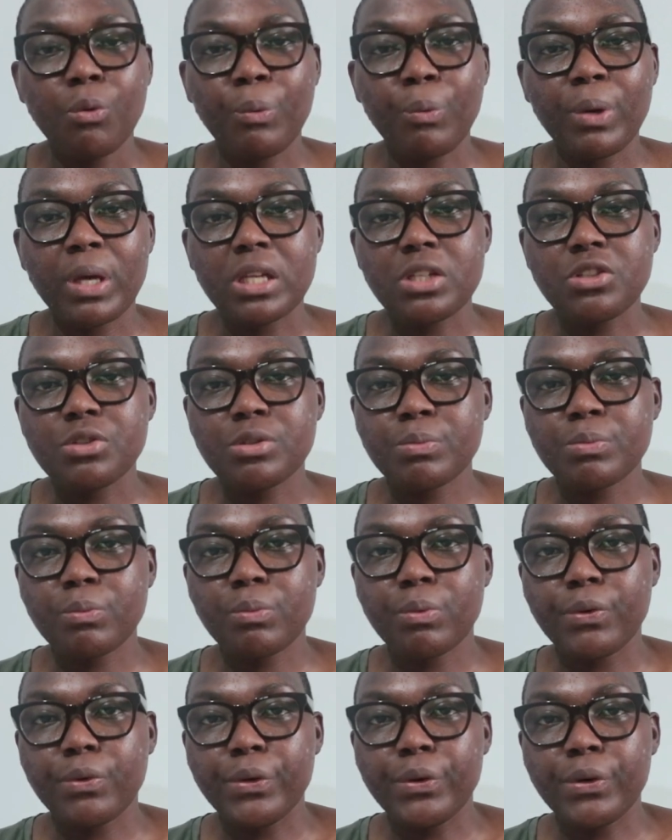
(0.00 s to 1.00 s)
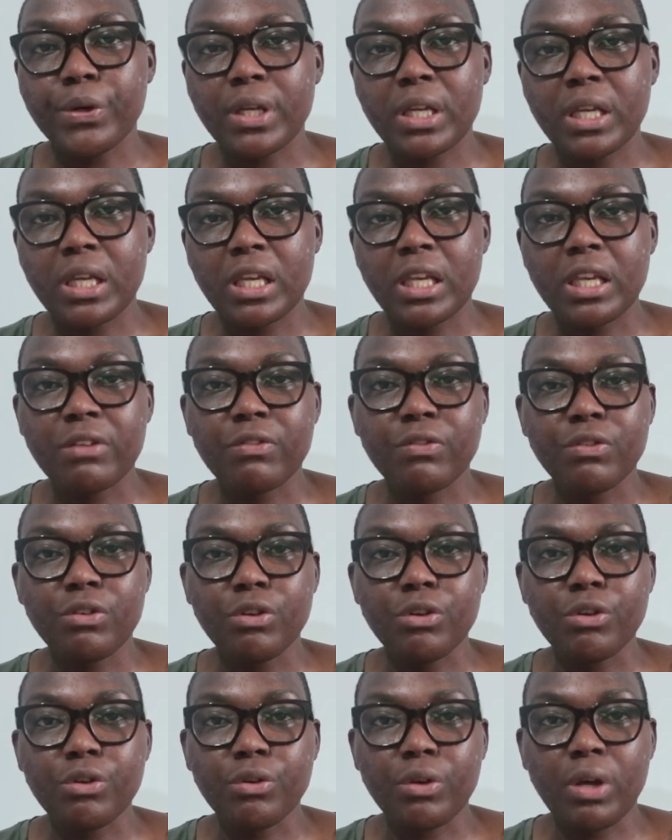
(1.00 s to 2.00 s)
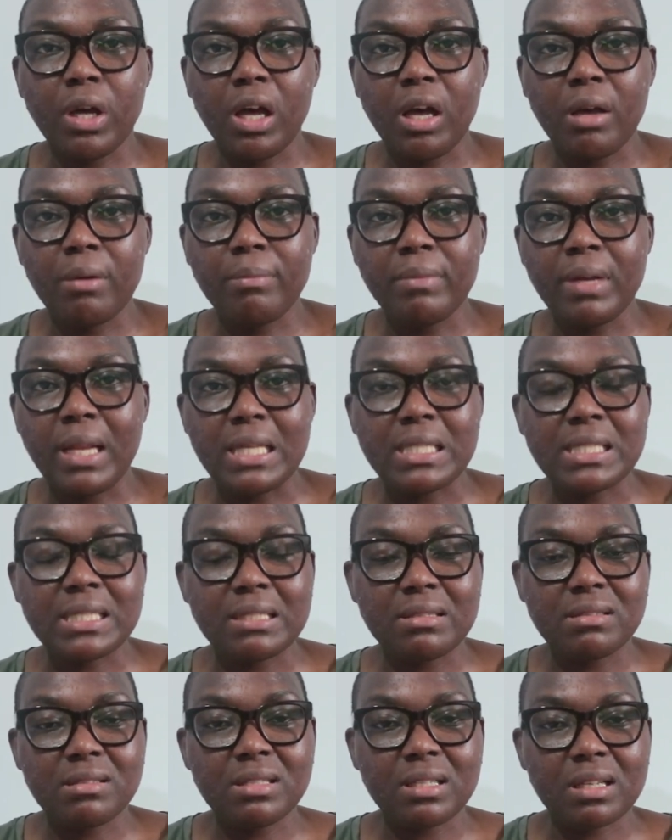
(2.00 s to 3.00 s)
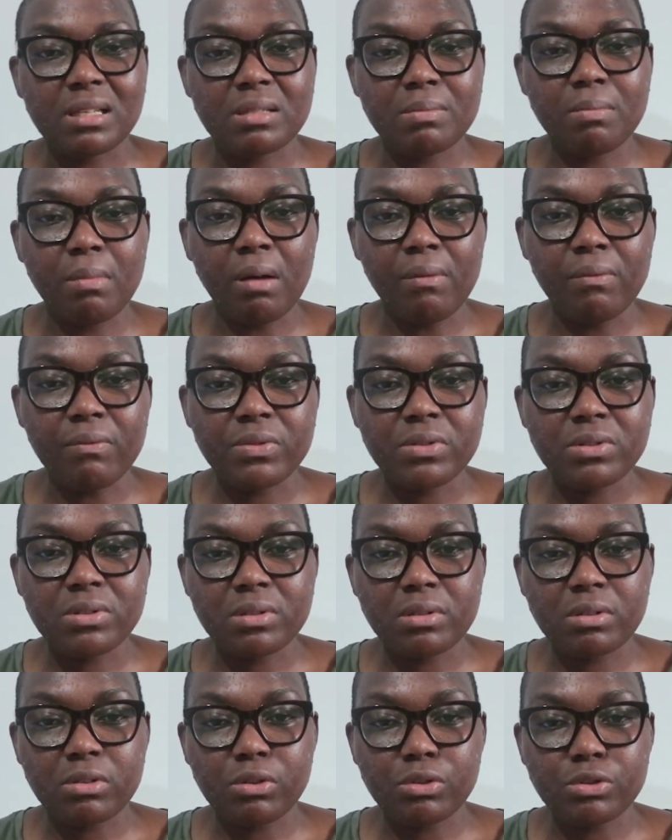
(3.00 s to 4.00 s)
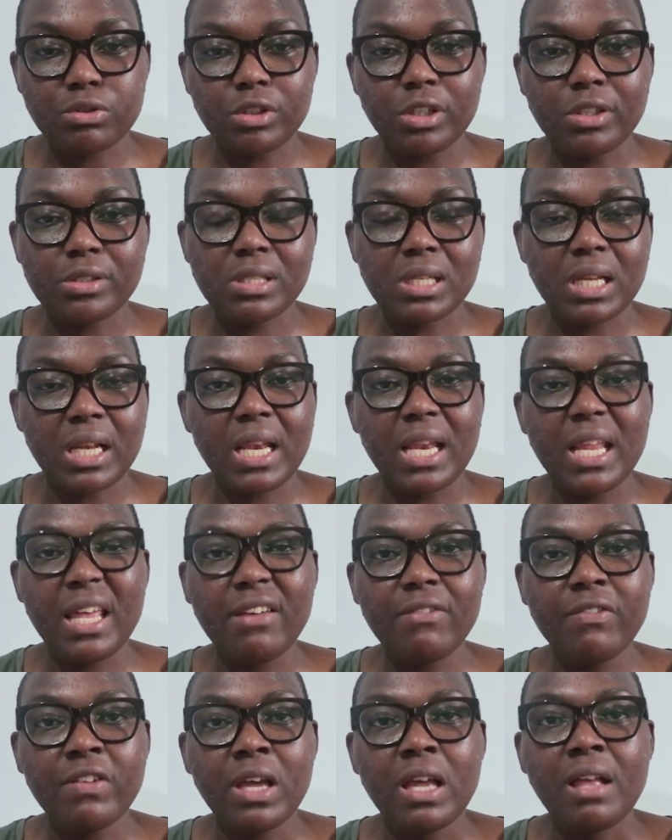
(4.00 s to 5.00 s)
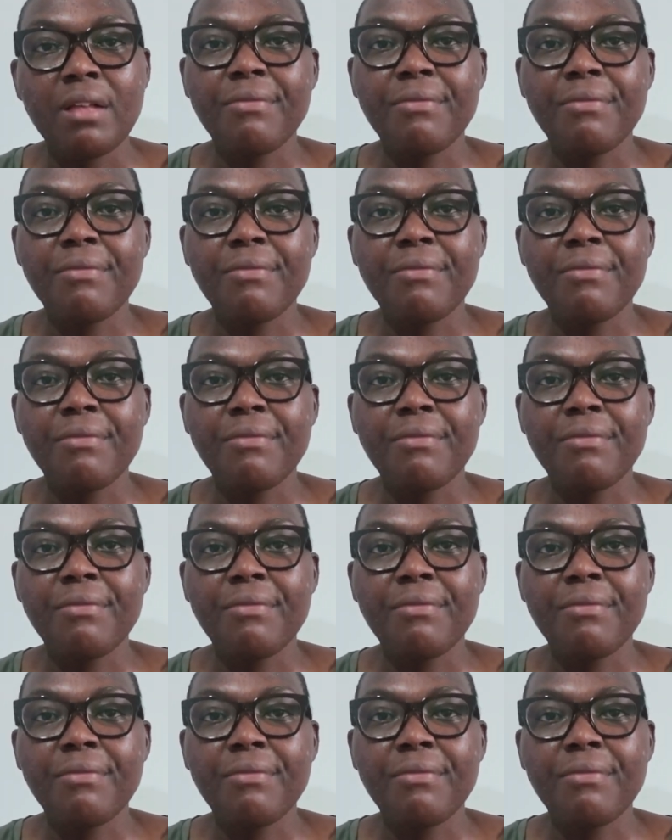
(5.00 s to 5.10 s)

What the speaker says: which will give you less than 6 months or so to live,